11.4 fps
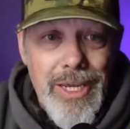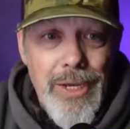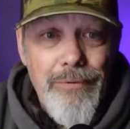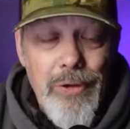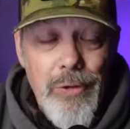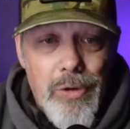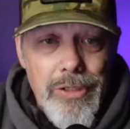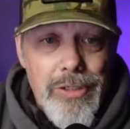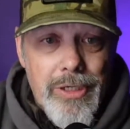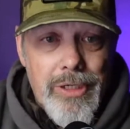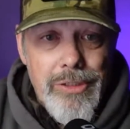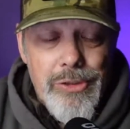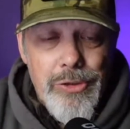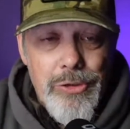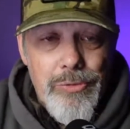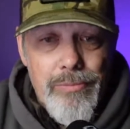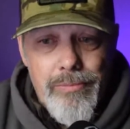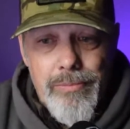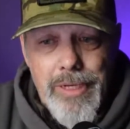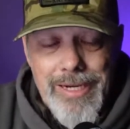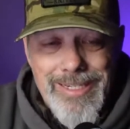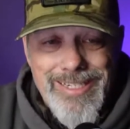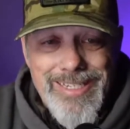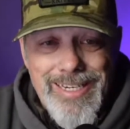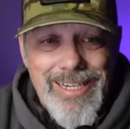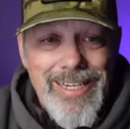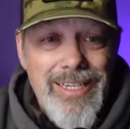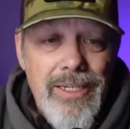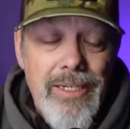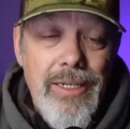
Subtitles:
if you want to consume and see